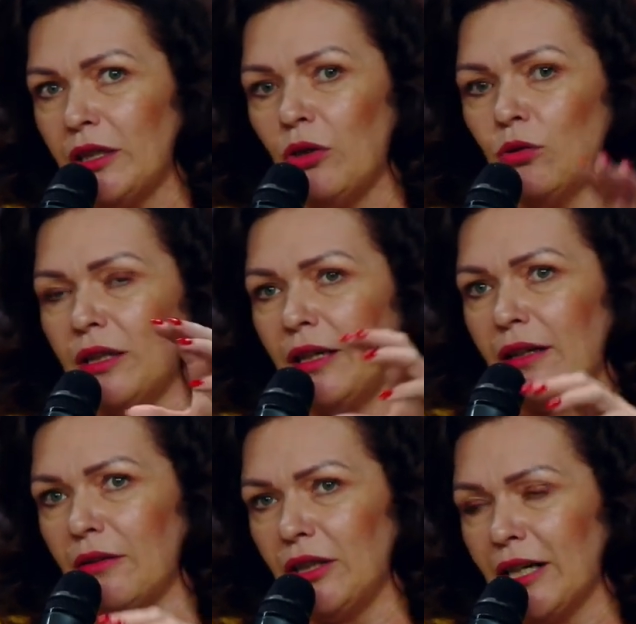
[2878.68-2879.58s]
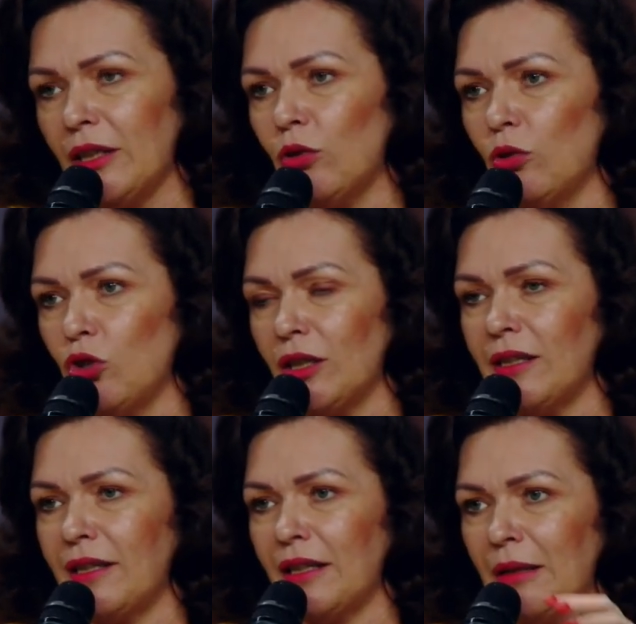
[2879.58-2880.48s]
it will be
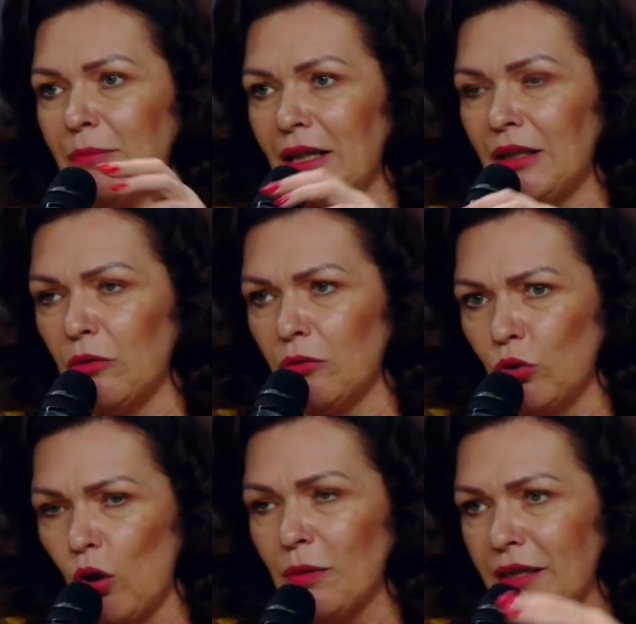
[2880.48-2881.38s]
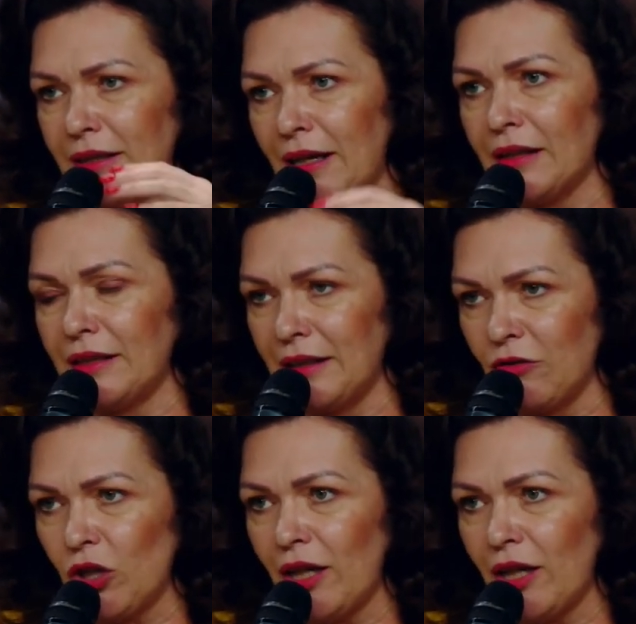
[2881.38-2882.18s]
embraced and we decided to go to